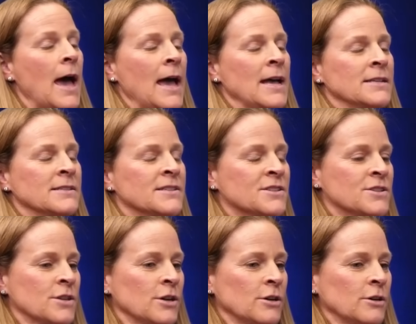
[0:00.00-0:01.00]
And
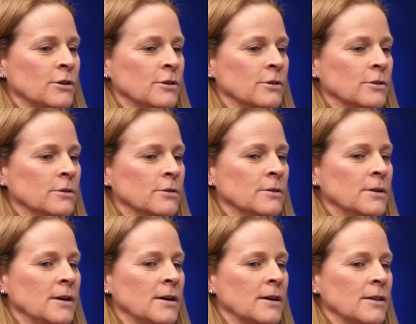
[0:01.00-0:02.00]
so
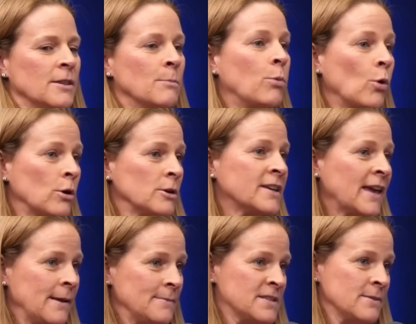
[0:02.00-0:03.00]
the board
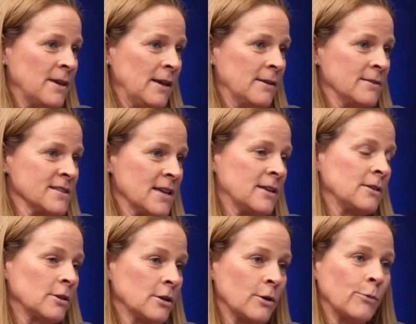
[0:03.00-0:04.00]
came to me and was like,
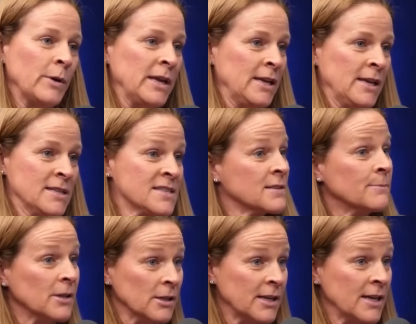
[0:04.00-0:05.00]
look, we need
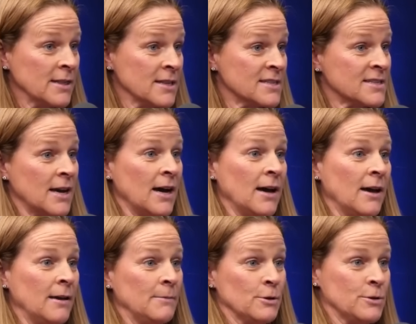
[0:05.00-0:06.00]
stability in this
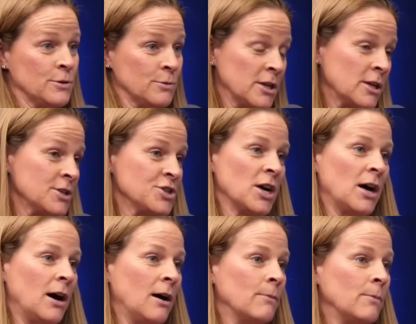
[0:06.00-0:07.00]
time. You're doing a good
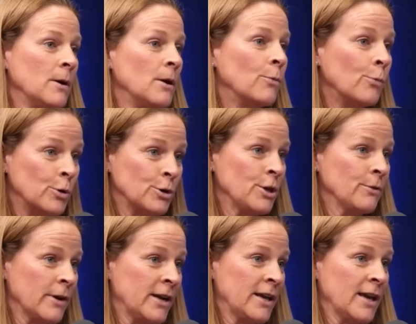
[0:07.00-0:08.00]
job. Will
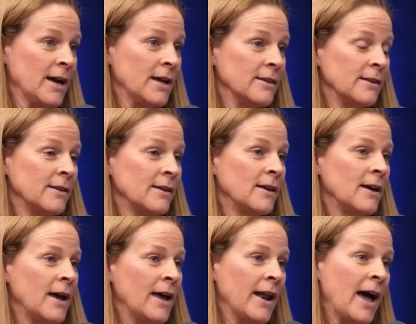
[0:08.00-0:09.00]
you run again?
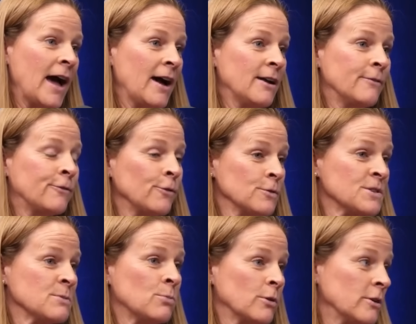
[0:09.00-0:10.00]
And I had full
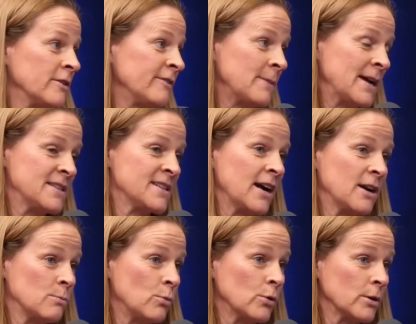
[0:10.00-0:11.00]
support of my
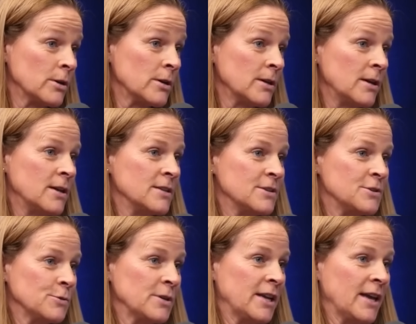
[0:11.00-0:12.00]
entire board to
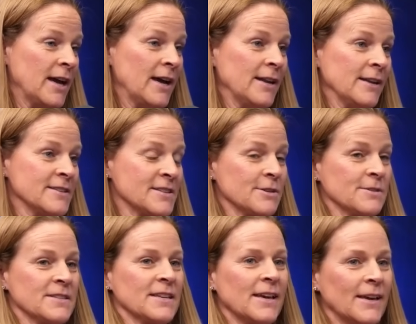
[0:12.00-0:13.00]
do it again. And so I
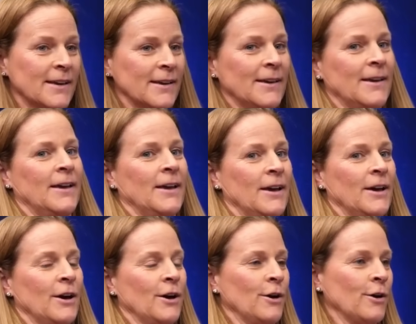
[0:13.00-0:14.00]
was like,
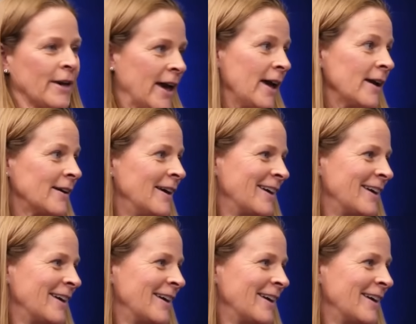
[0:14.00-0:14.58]
okay.